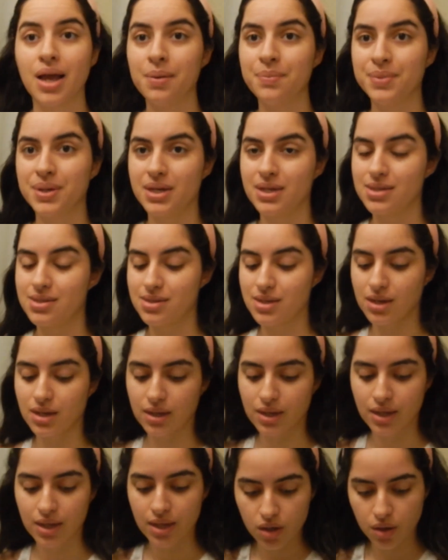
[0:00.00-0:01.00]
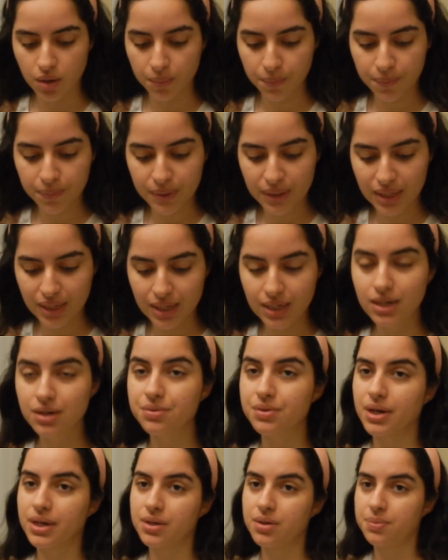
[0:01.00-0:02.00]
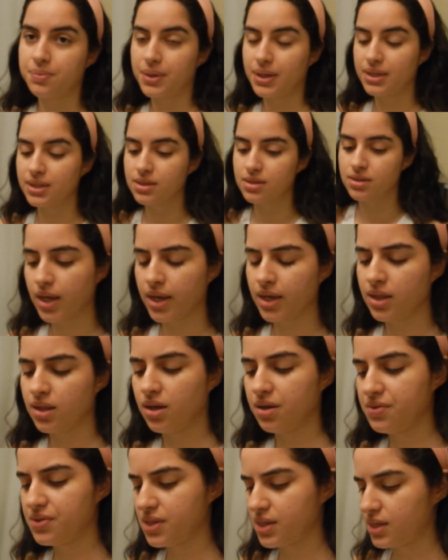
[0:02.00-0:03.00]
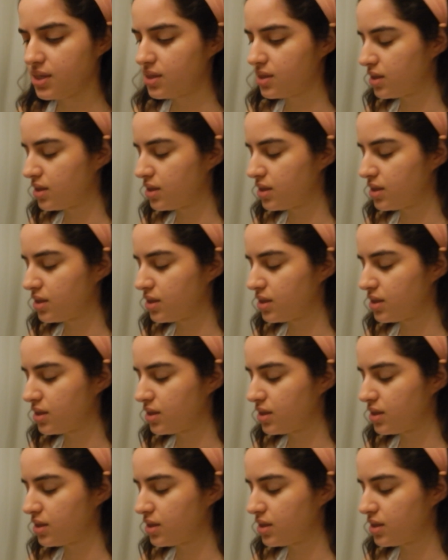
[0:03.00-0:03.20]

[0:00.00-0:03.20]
Amazing. Completely recommend. I love this